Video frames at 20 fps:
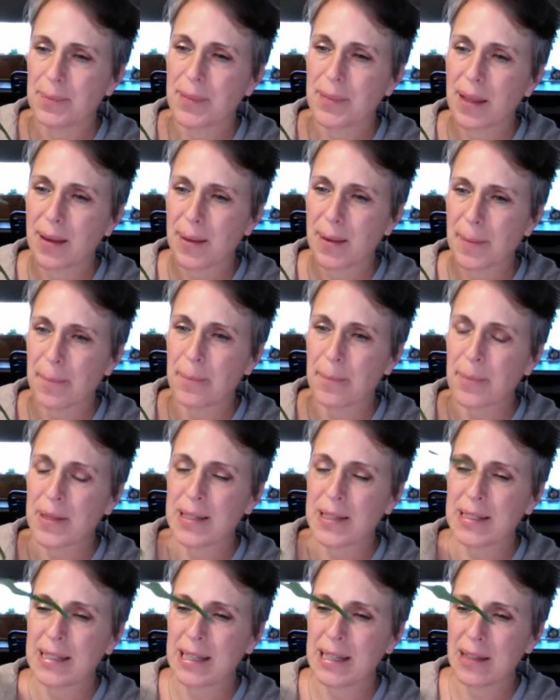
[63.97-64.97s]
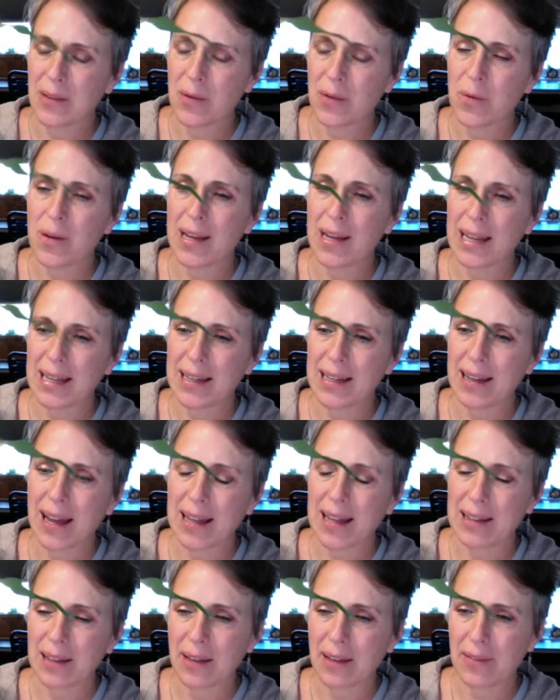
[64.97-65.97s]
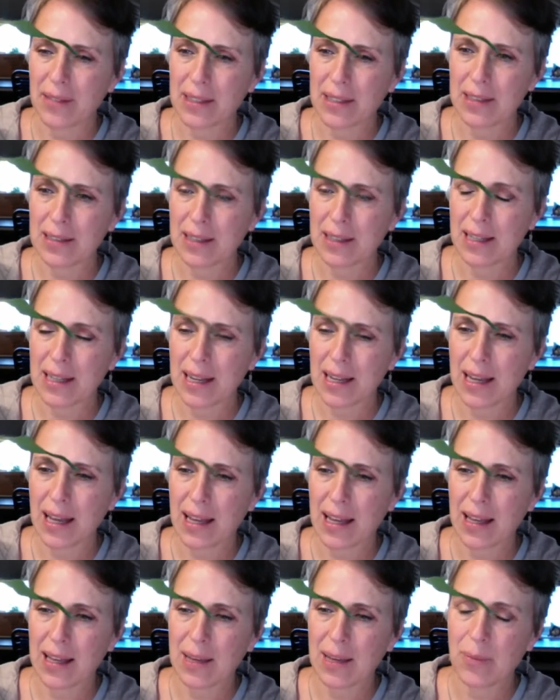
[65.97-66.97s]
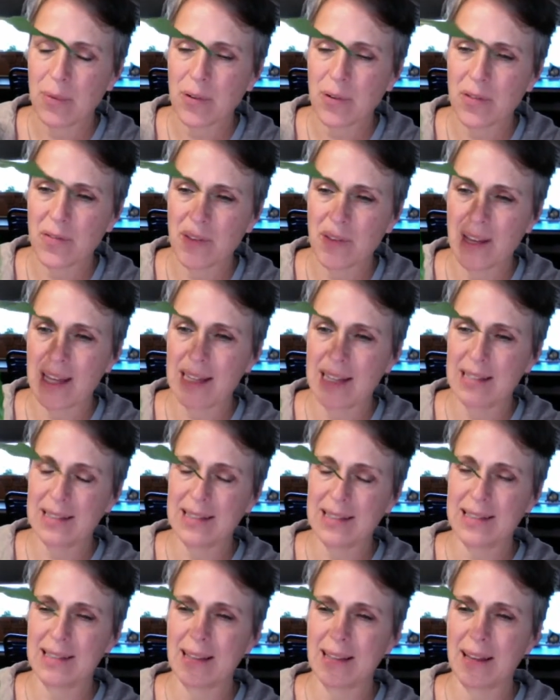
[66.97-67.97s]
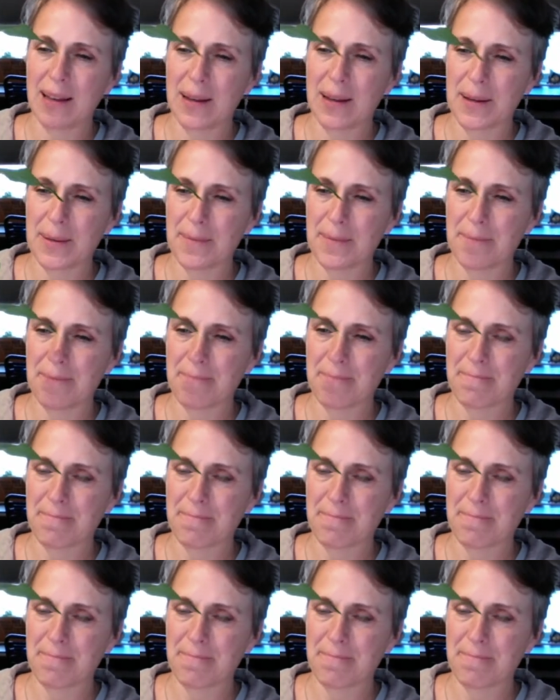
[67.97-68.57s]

But either way, I love it. And it provides some